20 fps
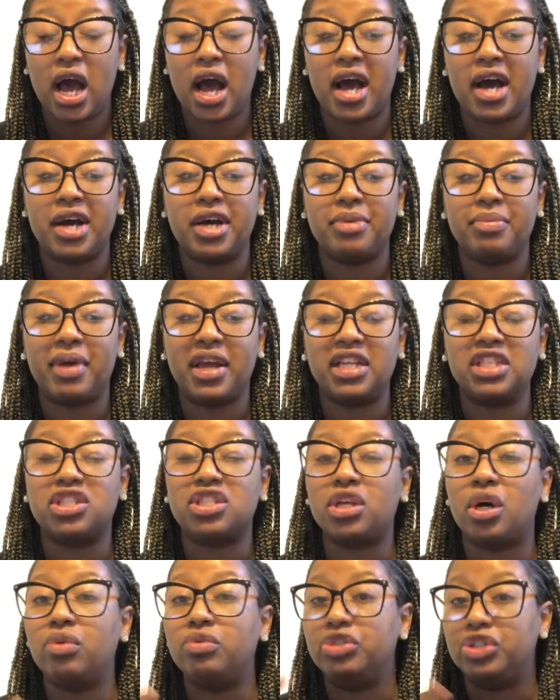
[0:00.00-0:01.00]
Um, and
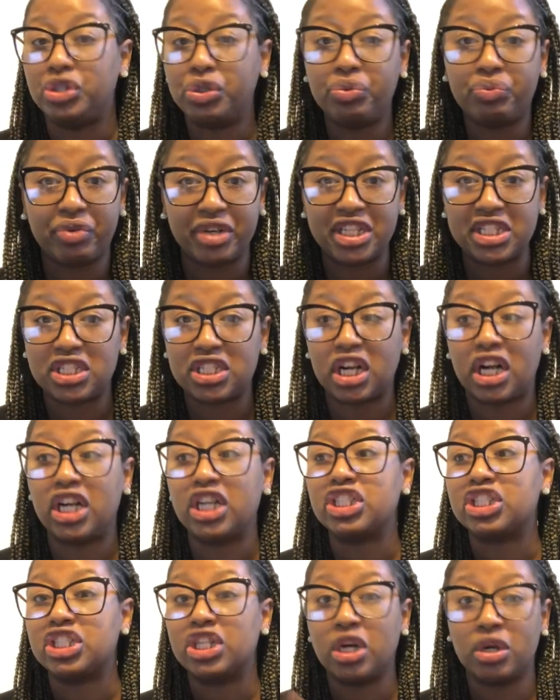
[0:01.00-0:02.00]
so do
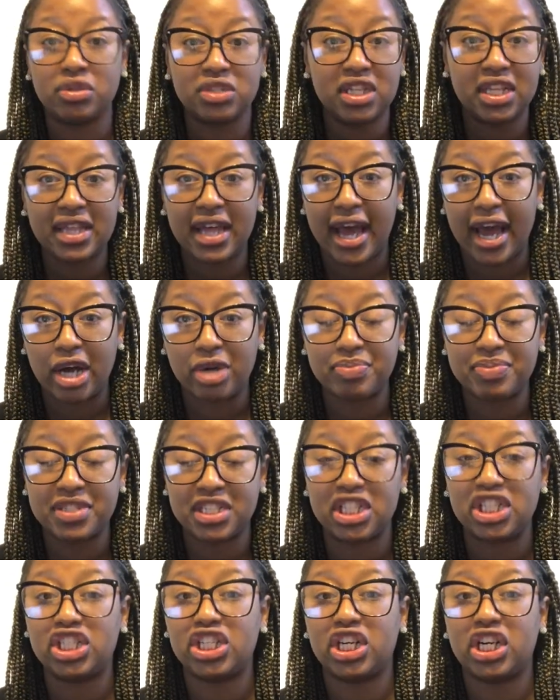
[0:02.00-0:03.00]
research, go to the help
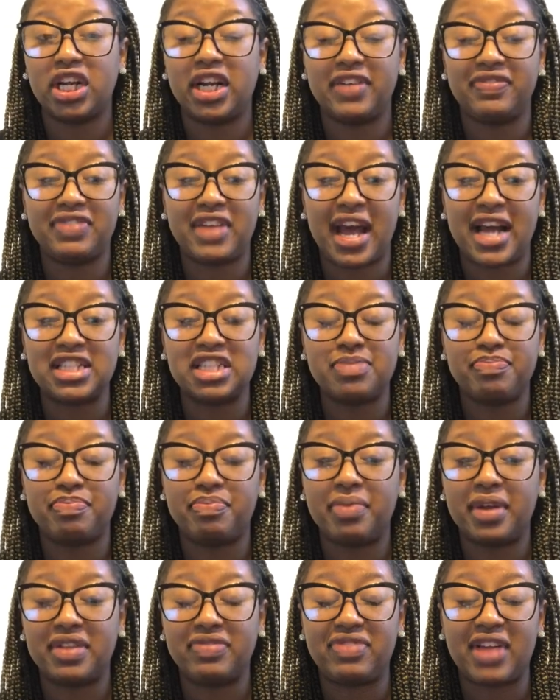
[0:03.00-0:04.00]
center if that's
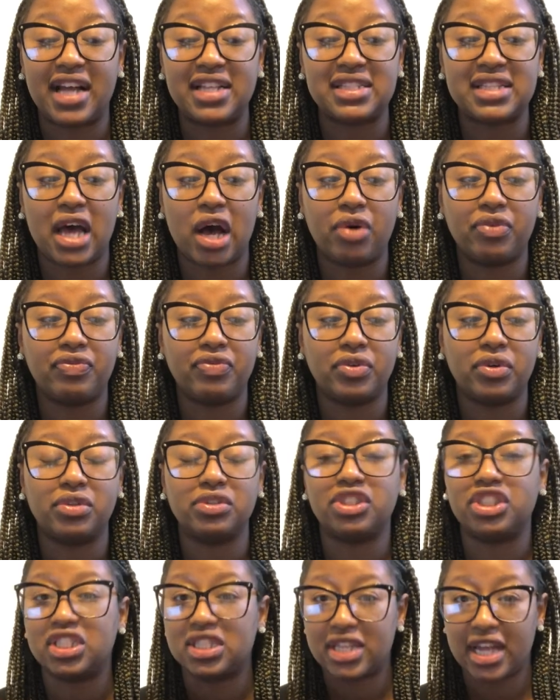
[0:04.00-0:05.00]
if that's
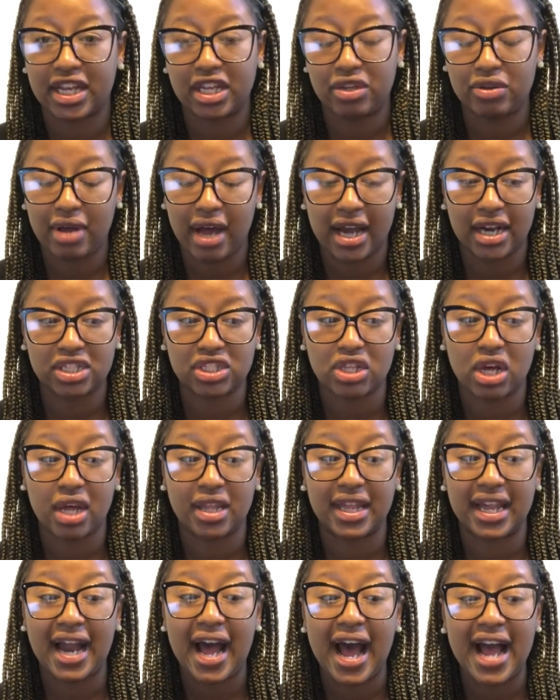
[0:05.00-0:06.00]
helpful, just like you kind of saw
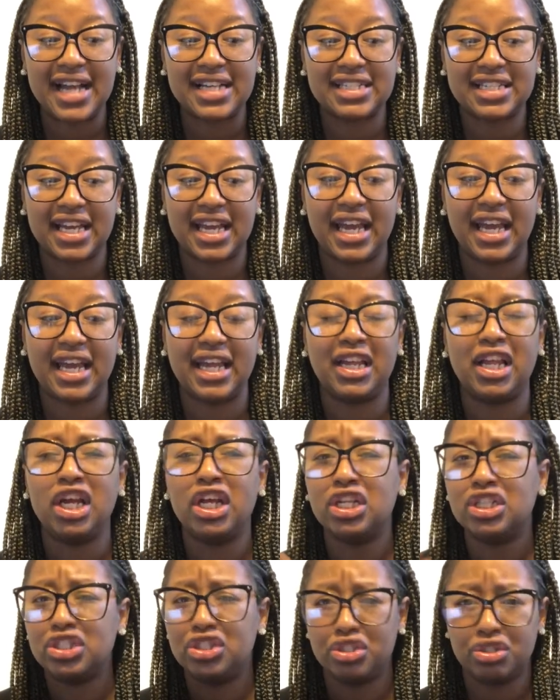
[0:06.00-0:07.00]
that I did.
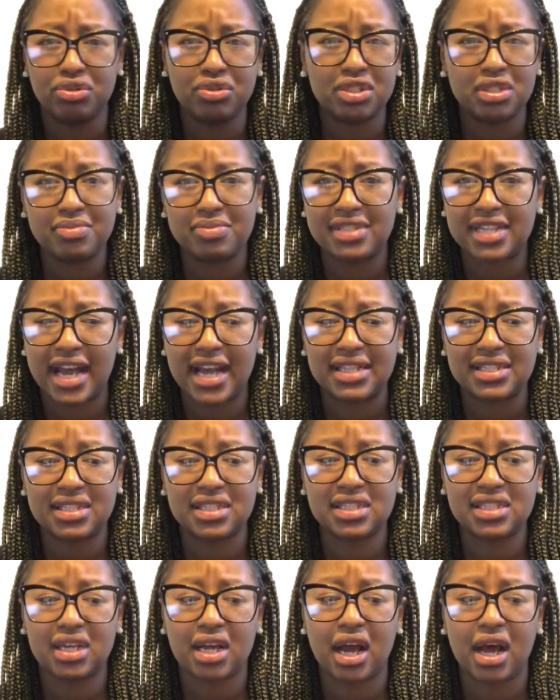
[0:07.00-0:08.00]
Do some
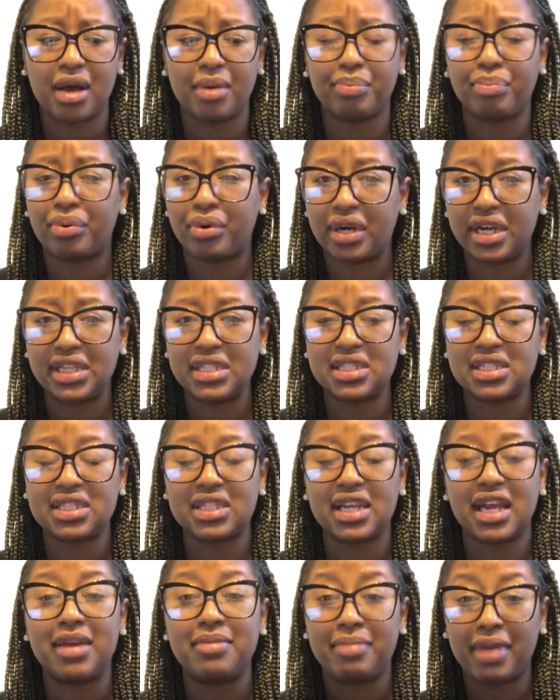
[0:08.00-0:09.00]
test um,
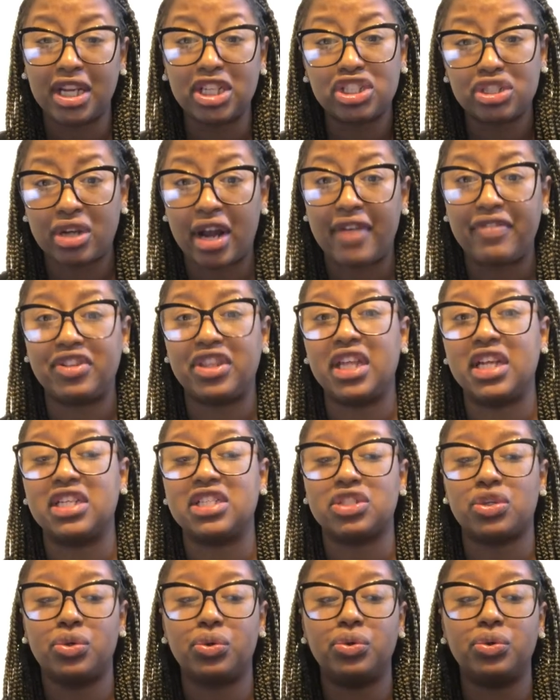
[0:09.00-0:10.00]
prints and make sure everything
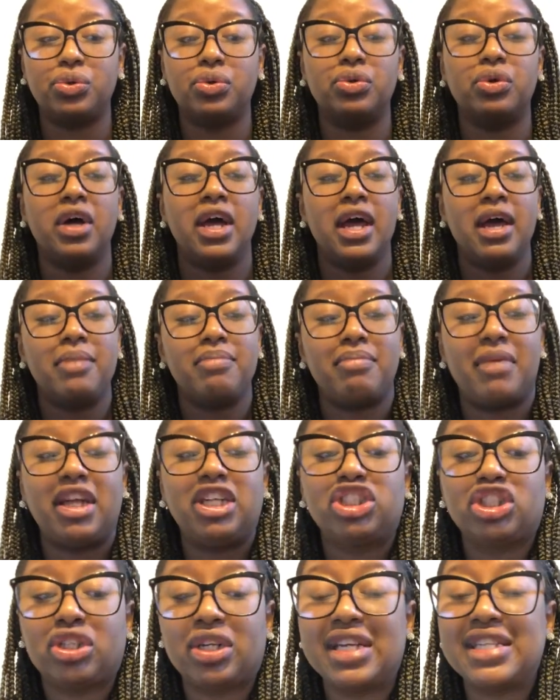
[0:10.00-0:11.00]
is cool. Make
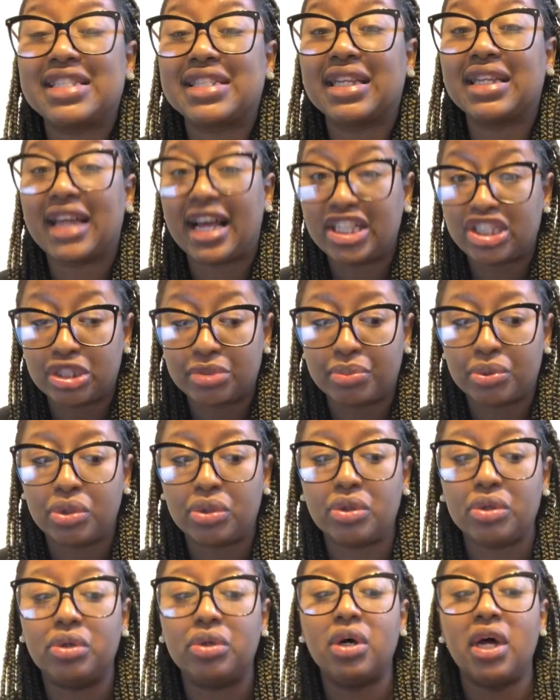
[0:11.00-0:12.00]
sure it's
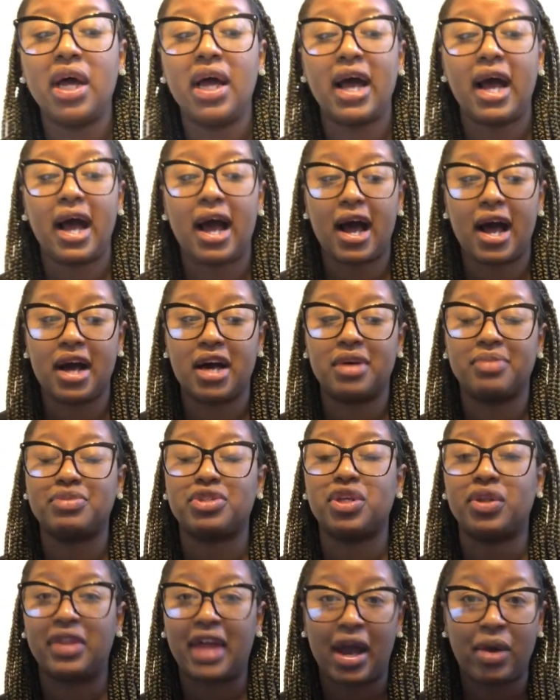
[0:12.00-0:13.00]
legible, um,
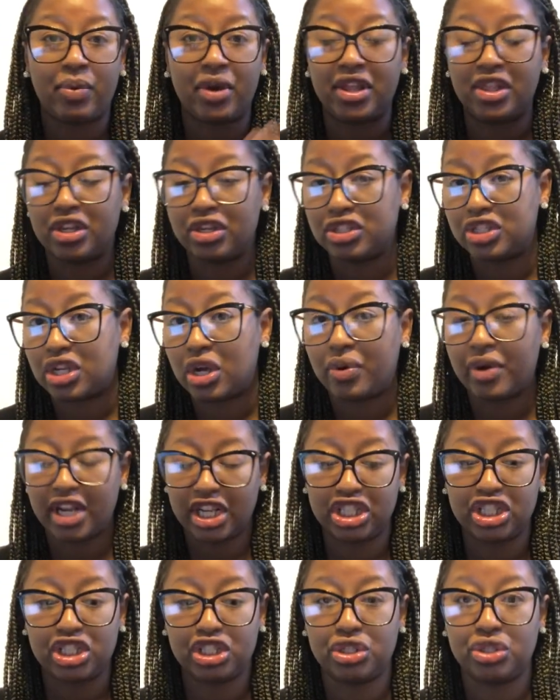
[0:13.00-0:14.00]
so that way there's no
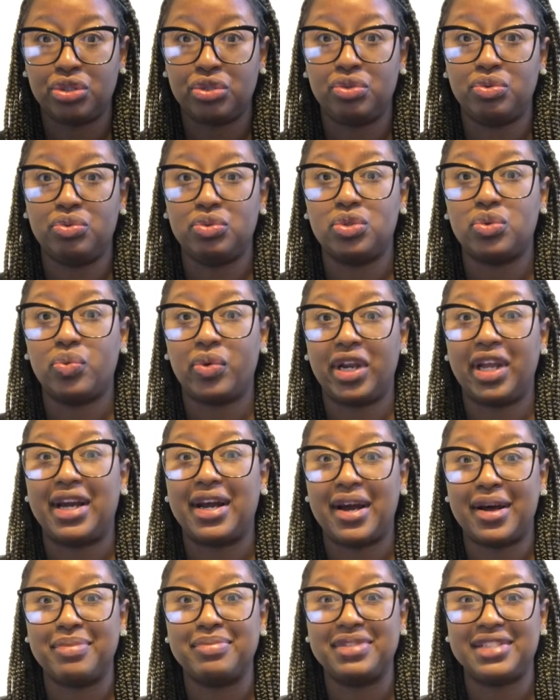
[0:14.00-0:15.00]
issues when it
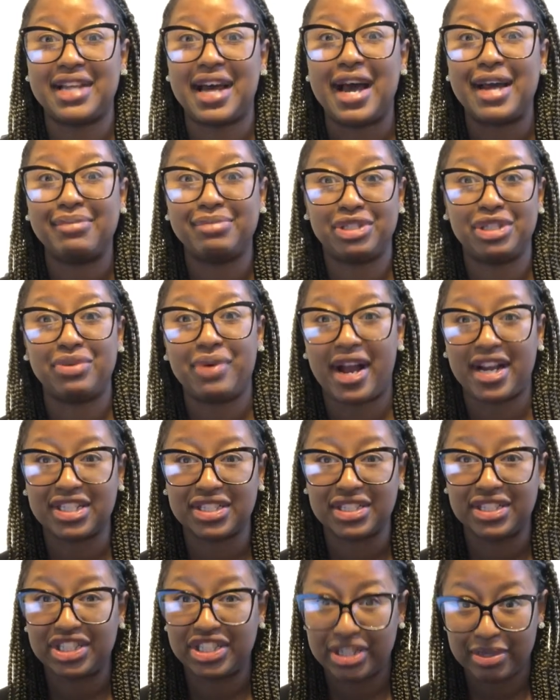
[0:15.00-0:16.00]
comes time to
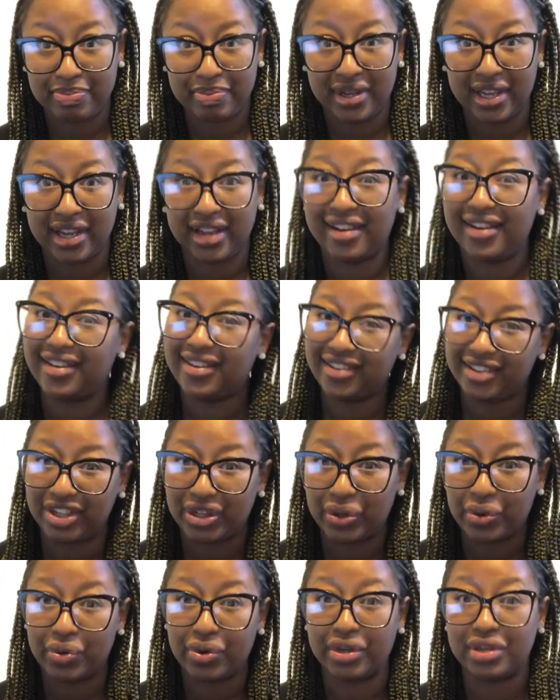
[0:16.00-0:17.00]
actually shipping
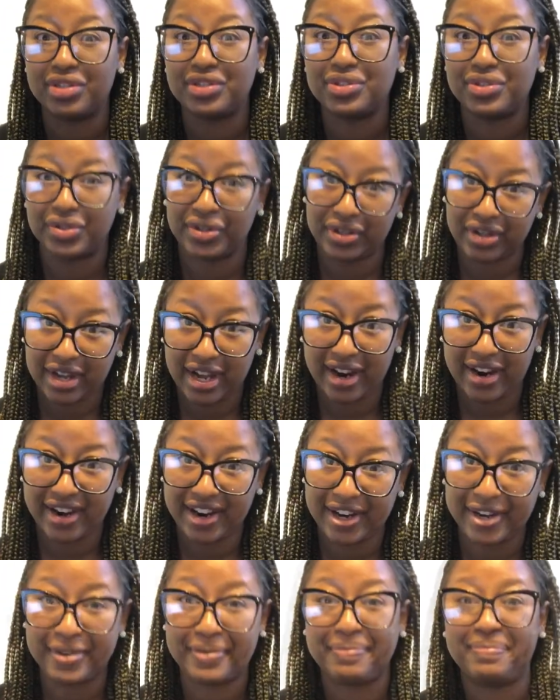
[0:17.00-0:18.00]
your orders through your
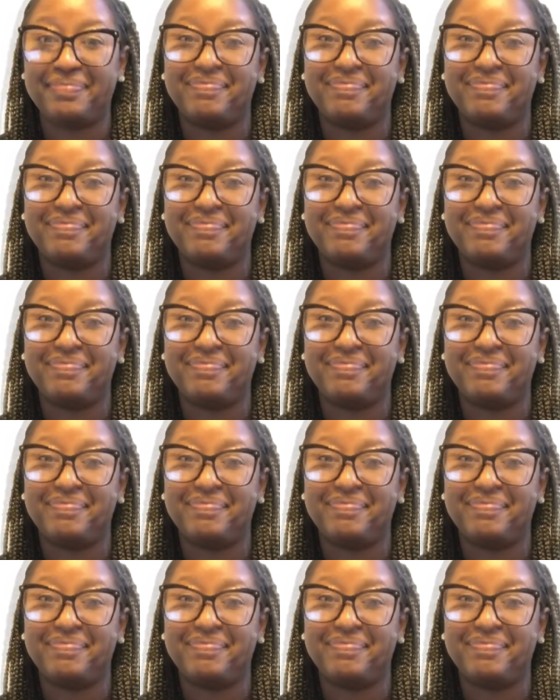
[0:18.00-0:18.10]
carrier.